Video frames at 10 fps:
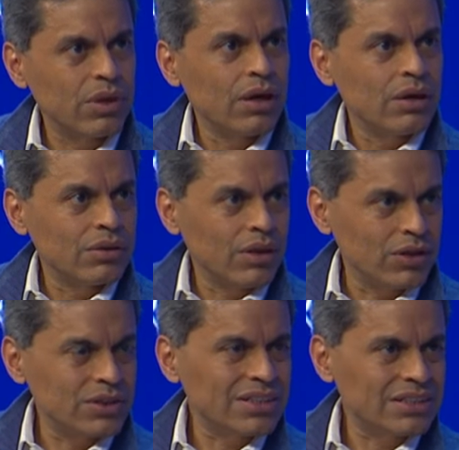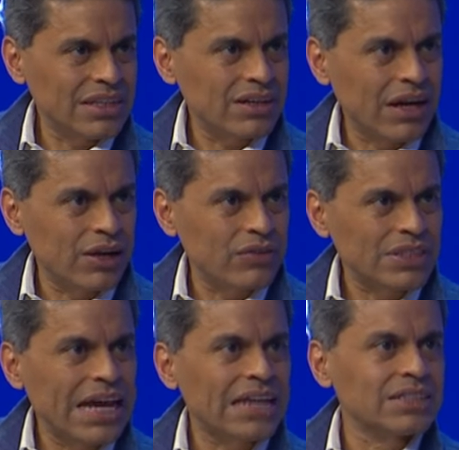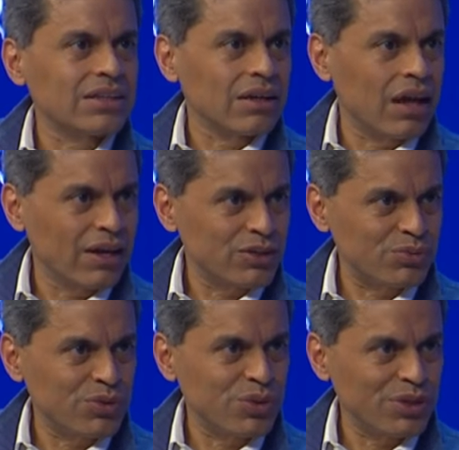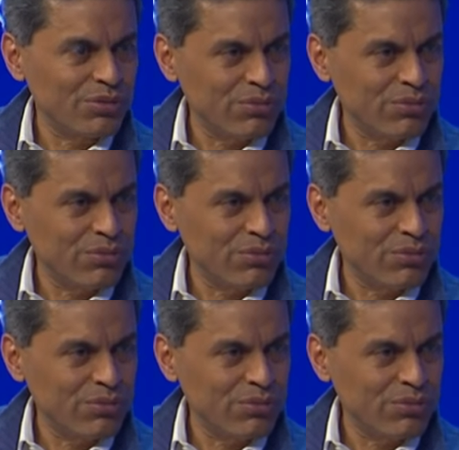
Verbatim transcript: Hmm. There is a kind of a tacit alliance between the